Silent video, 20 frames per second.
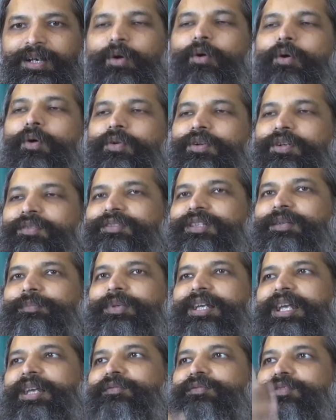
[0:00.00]
All of
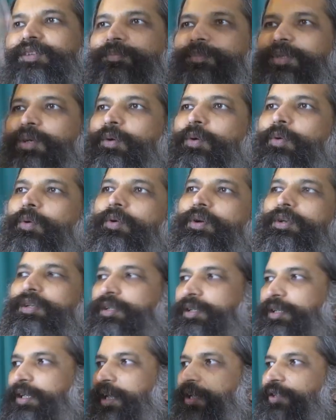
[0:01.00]
them came from the
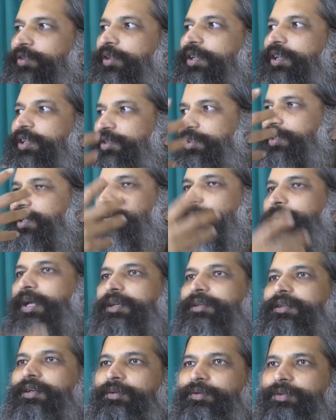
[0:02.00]
old educational
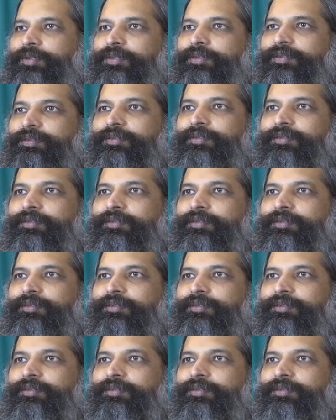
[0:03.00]
background.